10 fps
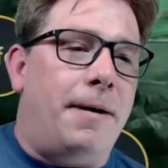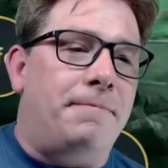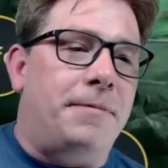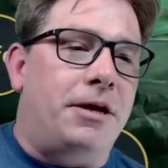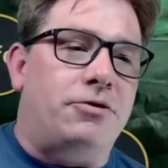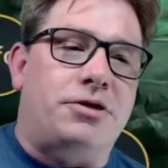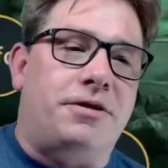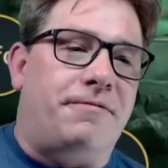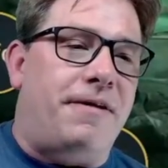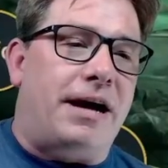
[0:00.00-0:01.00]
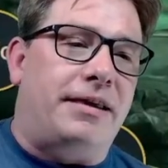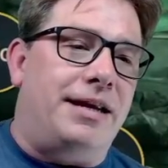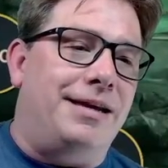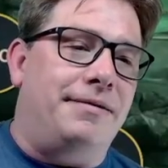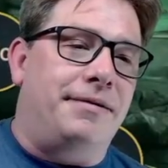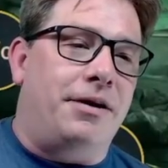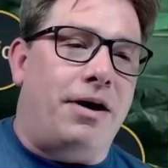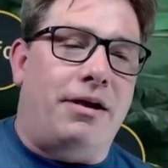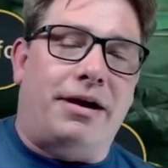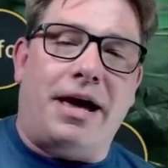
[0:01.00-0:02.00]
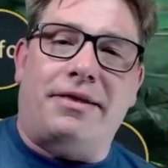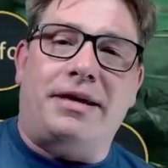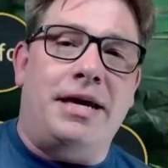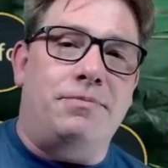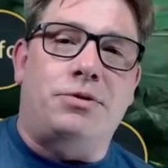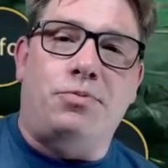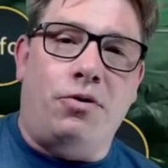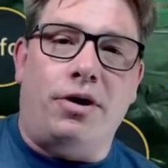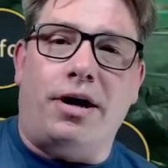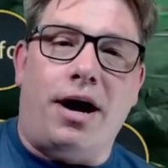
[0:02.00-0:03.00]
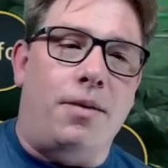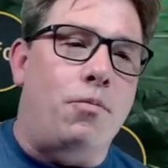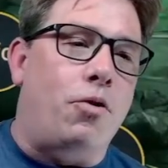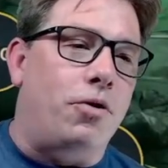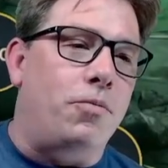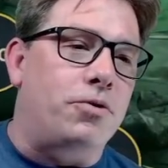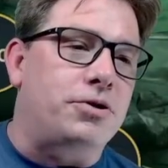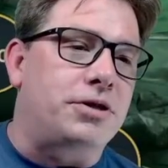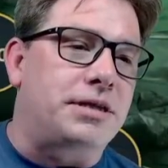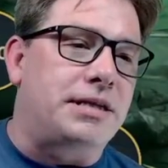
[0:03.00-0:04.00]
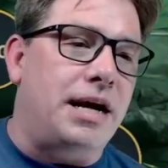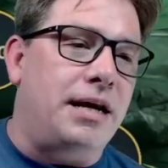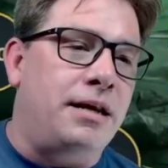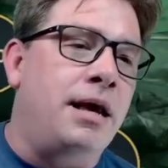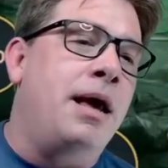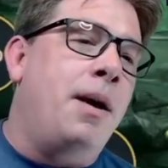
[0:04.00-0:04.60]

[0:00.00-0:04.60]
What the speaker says: just the fact that he, Helicath keeps putting on more and more sustain.